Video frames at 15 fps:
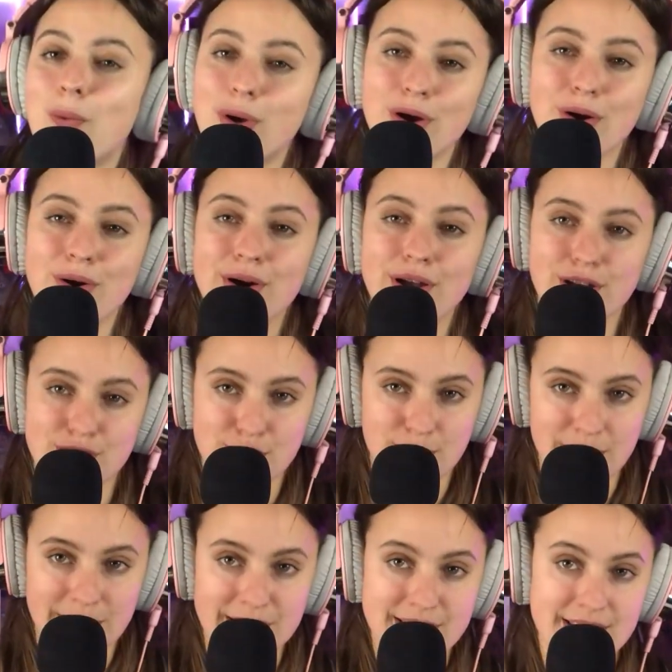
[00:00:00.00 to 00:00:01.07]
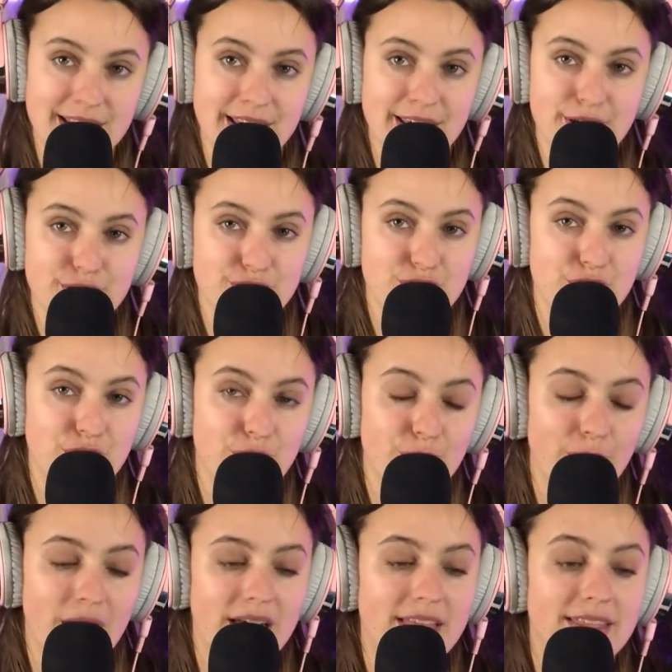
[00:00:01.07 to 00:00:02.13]
we are going to be listening
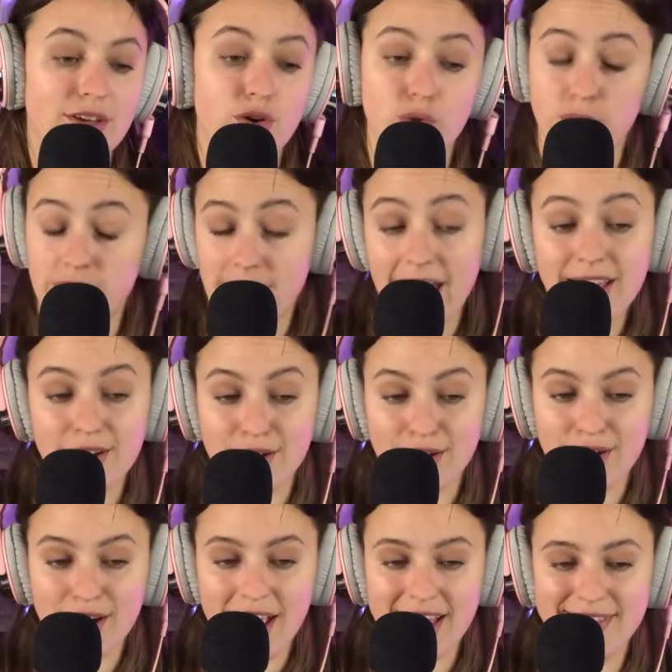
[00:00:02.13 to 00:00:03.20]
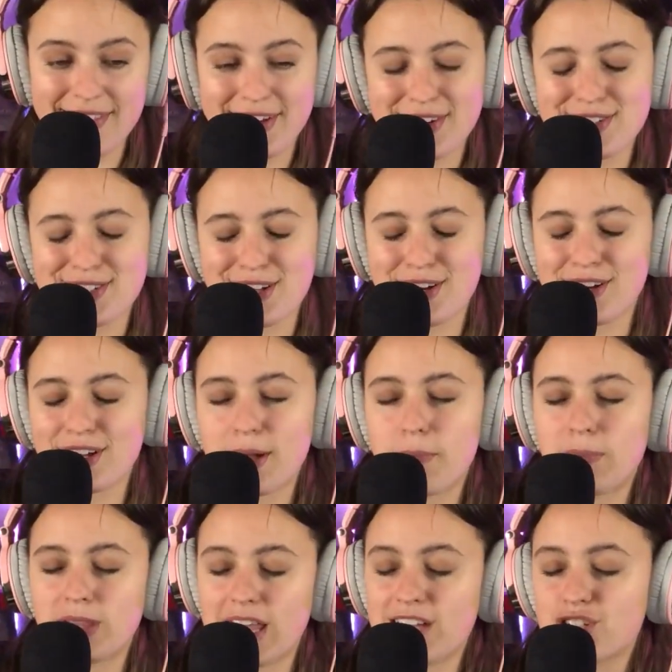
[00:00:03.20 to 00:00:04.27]
to Kreator and their song
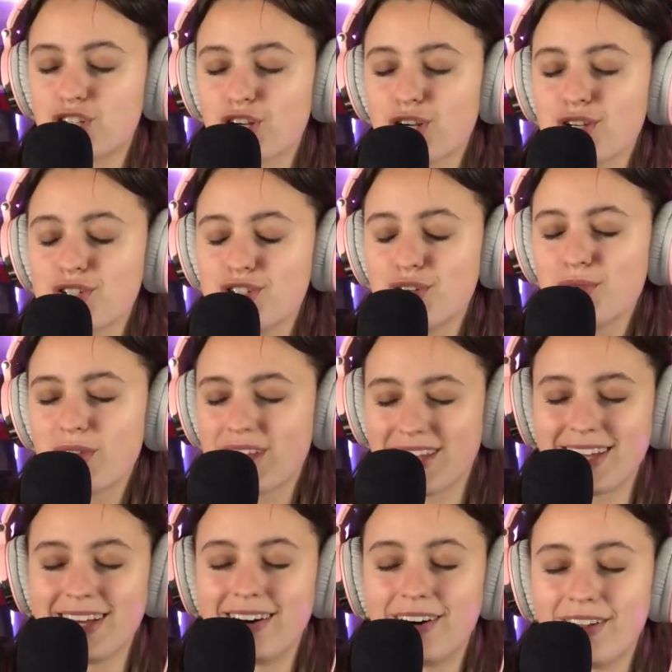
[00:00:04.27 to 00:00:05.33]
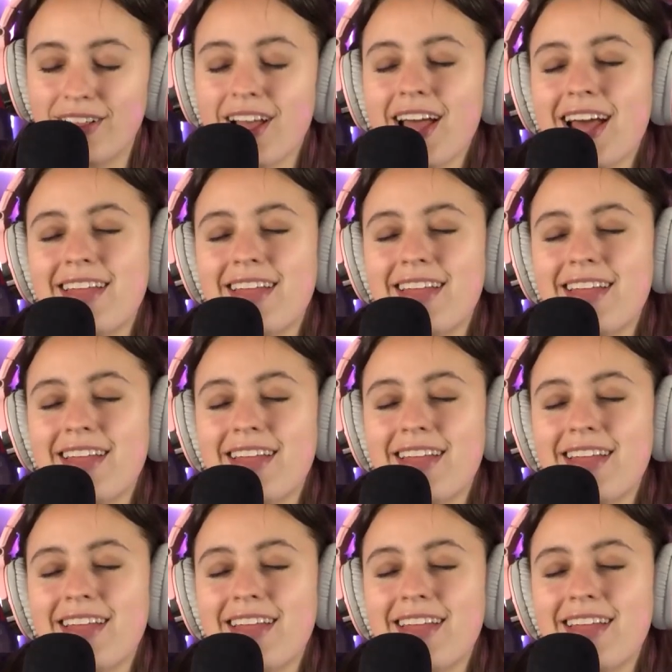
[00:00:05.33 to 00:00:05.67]
Pleasure to Kill.